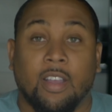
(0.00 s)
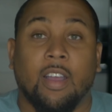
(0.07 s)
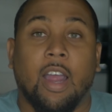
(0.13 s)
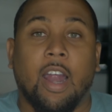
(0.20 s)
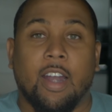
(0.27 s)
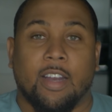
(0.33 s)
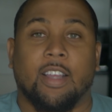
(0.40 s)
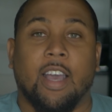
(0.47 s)

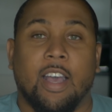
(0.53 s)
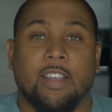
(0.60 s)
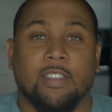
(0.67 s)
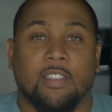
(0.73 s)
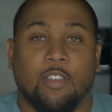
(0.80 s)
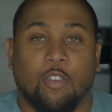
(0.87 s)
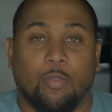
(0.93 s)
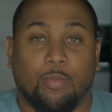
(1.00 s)
Alright guys,
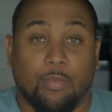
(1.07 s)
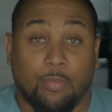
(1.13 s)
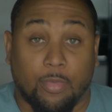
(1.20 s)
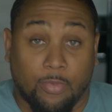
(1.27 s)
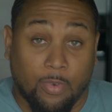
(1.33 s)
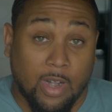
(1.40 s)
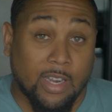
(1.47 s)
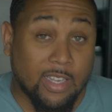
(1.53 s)
so
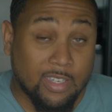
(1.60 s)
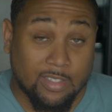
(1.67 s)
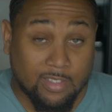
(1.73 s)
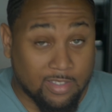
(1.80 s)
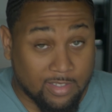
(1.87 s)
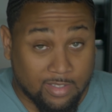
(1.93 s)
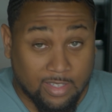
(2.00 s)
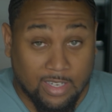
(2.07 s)
before I get
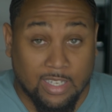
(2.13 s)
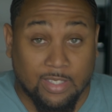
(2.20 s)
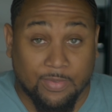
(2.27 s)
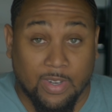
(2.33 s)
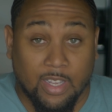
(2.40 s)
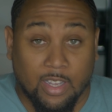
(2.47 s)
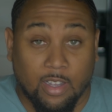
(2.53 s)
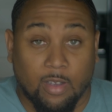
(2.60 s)
into today's
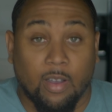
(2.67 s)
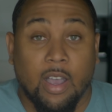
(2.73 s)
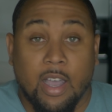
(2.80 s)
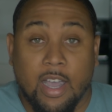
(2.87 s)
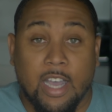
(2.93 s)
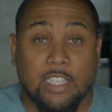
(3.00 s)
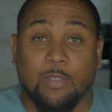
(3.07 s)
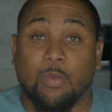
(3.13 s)
video,
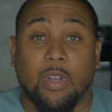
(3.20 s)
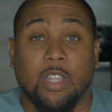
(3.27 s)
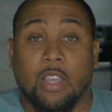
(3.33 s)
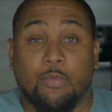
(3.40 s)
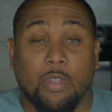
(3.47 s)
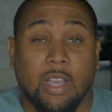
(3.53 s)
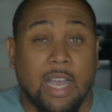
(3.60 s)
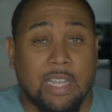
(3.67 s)
I just want to give
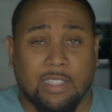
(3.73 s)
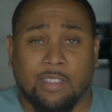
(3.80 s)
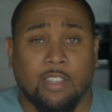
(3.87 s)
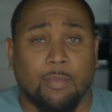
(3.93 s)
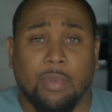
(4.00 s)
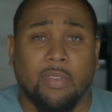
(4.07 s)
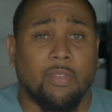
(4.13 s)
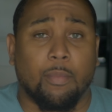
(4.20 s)
you guys a little
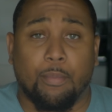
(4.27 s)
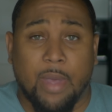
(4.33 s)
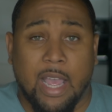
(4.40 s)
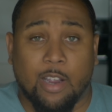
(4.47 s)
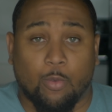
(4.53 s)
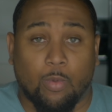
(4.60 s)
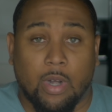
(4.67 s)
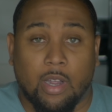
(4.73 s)
bit of a
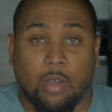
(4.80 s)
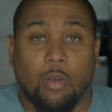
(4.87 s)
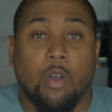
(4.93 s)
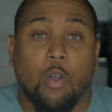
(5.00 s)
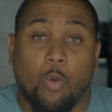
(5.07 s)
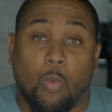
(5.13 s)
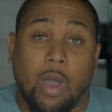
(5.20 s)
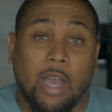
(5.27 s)
background
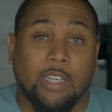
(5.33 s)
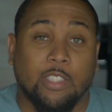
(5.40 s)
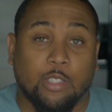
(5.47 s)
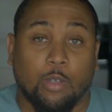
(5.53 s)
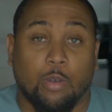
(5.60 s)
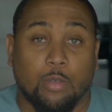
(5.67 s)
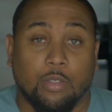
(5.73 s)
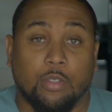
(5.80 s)
why I
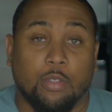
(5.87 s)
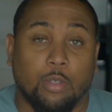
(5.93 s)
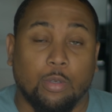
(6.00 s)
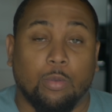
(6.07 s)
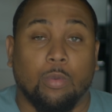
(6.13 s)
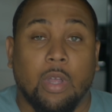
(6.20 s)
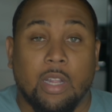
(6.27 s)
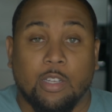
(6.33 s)
chose to
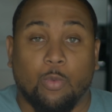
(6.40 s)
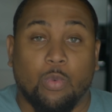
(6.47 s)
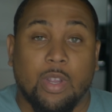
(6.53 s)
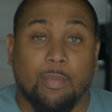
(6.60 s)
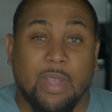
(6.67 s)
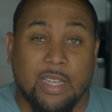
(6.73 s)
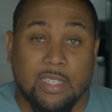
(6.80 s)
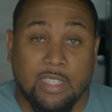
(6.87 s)
do the
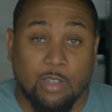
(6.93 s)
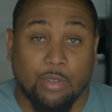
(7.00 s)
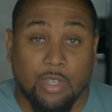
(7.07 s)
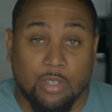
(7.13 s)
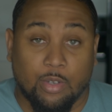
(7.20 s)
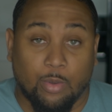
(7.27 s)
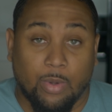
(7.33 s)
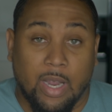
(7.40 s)
Remix Silky
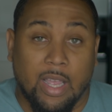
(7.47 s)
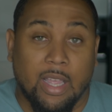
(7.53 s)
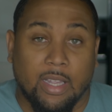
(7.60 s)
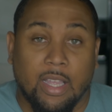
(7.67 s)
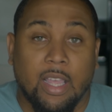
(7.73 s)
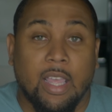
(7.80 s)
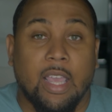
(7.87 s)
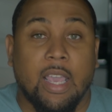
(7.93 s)
Durag
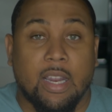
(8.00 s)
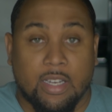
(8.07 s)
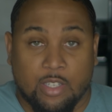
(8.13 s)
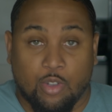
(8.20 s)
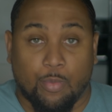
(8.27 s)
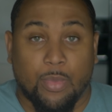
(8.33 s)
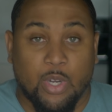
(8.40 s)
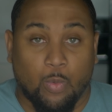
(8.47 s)
and the
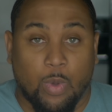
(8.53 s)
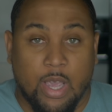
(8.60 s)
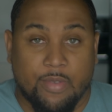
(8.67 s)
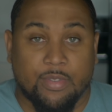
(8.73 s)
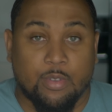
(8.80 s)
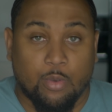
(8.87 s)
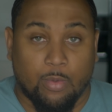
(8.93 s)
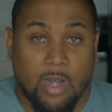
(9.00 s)
So Many Waves
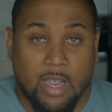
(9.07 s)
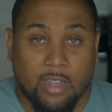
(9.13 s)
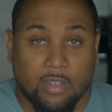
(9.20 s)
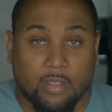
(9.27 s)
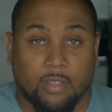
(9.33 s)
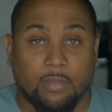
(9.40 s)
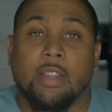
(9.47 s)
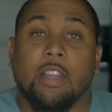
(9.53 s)
Durag.
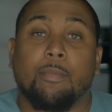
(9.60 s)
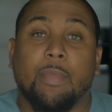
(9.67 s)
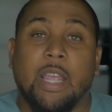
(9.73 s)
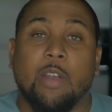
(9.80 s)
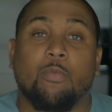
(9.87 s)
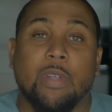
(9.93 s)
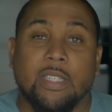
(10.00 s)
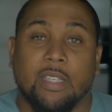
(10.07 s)
The
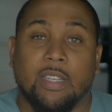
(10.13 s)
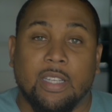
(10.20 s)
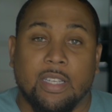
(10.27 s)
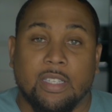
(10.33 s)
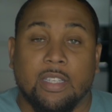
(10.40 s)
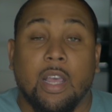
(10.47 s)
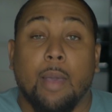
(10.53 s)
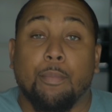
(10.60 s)
main reason
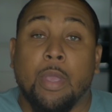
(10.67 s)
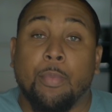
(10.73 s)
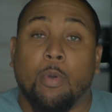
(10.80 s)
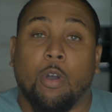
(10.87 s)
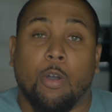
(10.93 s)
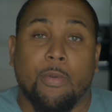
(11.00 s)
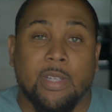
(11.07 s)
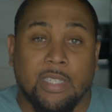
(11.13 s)
is people
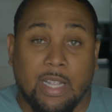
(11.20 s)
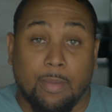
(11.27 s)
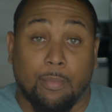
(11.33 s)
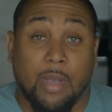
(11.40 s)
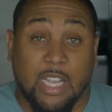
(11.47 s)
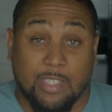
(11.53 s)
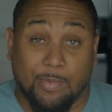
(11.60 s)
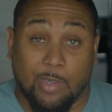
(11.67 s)
always
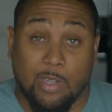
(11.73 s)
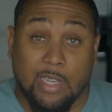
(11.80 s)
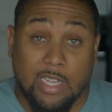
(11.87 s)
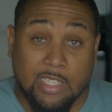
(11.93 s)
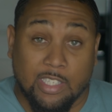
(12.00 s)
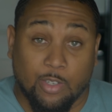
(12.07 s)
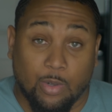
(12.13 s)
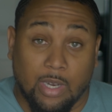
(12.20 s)
inbox me on
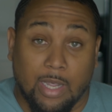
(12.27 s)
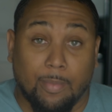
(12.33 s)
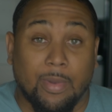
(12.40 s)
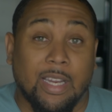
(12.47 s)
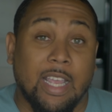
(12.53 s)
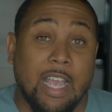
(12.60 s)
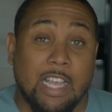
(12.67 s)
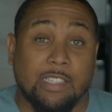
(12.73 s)
Instagram
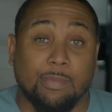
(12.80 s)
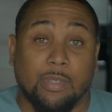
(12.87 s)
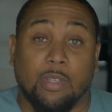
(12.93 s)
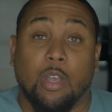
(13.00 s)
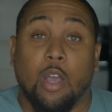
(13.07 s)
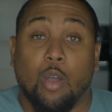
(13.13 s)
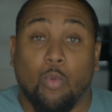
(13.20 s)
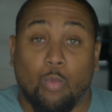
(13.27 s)
and they ask me
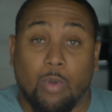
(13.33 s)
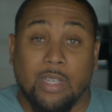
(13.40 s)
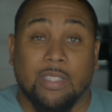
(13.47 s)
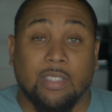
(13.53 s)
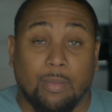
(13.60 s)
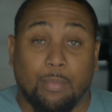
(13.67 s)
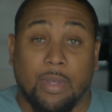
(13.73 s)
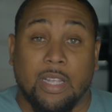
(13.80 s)
what's
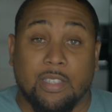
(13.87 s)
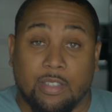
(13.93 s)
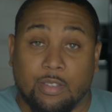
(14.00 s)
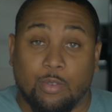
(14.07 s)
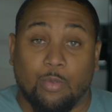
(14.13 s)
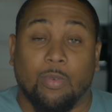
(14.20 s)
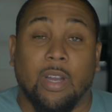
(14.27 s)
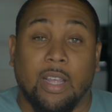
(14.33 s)
the best
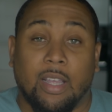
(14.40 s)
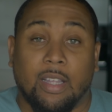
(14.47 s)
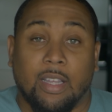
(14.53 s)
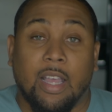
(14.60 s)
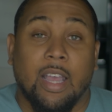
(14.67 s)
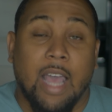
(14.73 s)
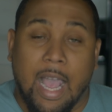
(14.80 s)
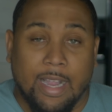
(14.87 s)
durag.
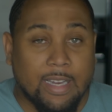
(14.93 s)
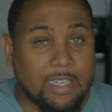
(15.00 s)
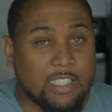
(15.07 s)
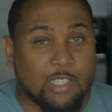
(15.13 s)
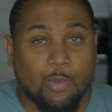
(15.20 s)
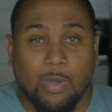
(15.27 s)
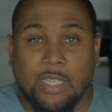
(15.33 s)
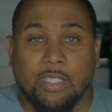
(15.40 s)
I get this
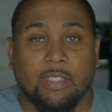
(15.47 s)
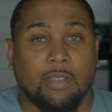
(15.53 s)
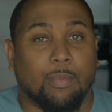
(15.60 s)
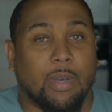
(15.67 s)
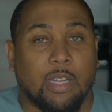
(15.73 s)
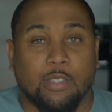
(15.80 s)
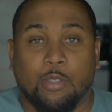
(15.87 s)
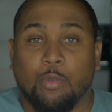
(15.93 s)
question
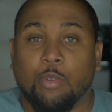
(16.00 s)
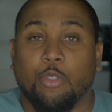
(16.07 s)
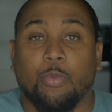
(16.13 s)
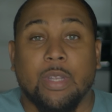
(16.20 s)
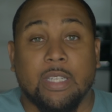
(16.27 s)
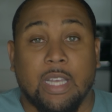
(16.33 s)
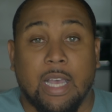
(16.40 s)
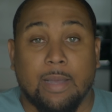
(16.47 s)
about 2 to
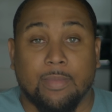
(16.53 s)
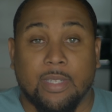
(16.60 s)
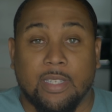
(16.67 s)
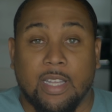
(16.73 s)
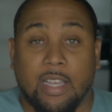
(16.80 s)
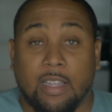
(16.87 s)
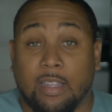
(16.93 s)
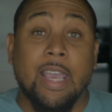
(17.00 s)
3 times a
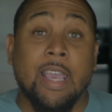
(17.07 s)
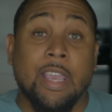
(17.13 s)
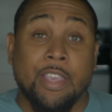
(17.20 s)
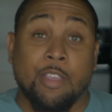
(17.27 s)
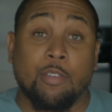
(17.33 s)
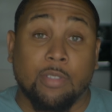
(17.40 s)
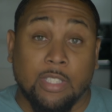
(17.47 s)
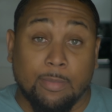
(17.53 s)
day, and
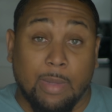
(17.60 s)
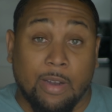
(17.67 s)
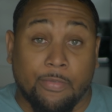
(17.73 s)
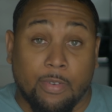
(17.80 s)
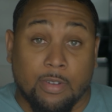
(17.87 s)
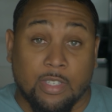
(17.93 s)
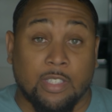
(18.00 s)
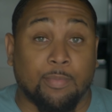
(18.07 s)
usually my
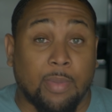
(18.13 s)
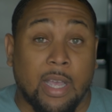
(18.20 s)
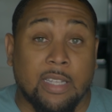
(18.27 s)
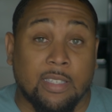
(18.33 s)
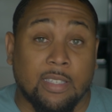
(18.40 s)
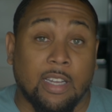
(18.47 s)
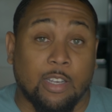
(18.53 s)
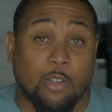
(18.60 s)
first response
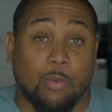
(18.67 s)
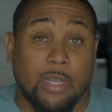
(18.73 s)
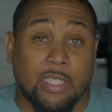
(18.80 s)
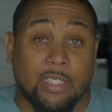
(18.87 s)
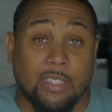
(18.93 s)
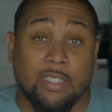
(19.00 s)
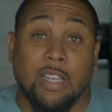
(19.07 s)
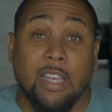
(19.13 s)
to that question